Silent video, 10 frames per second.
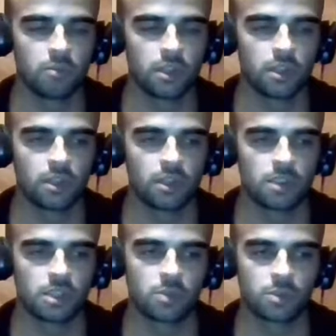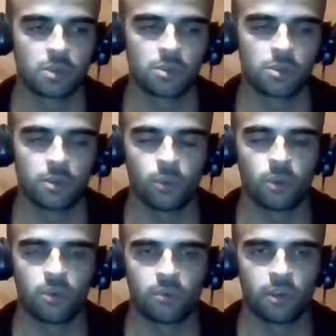because it was also an
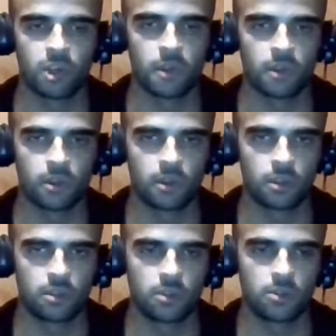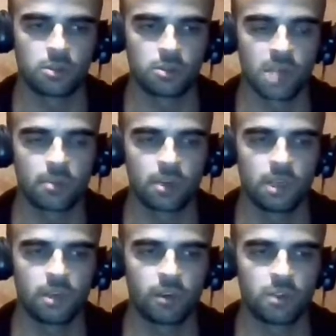old phenomenon that used to happen
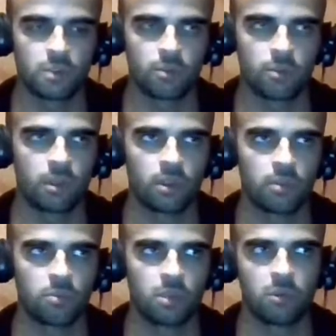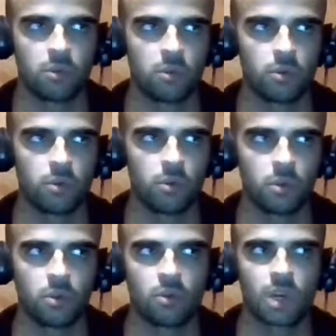here, which, and people who
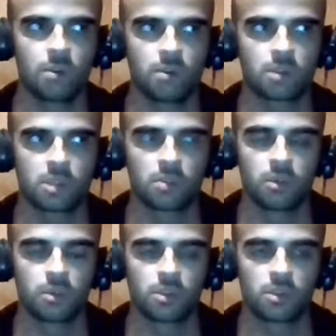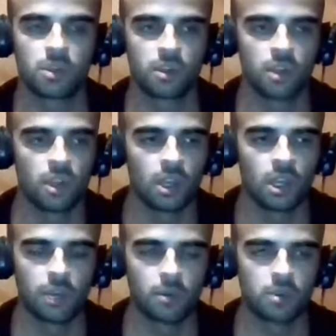knew how something was done,
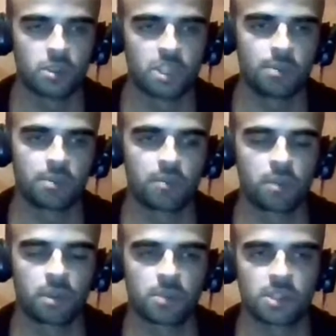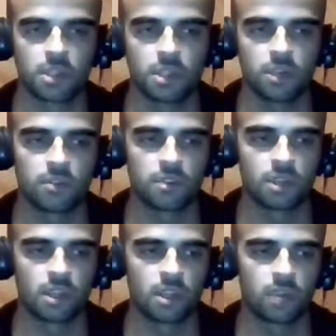they would just keep it for themselves,
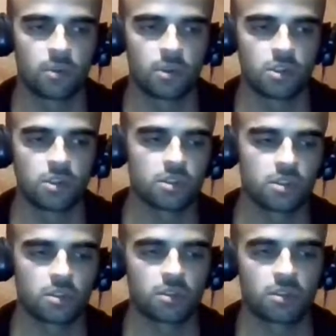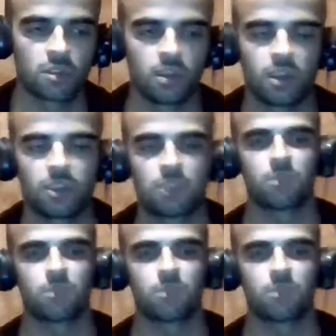and they would just not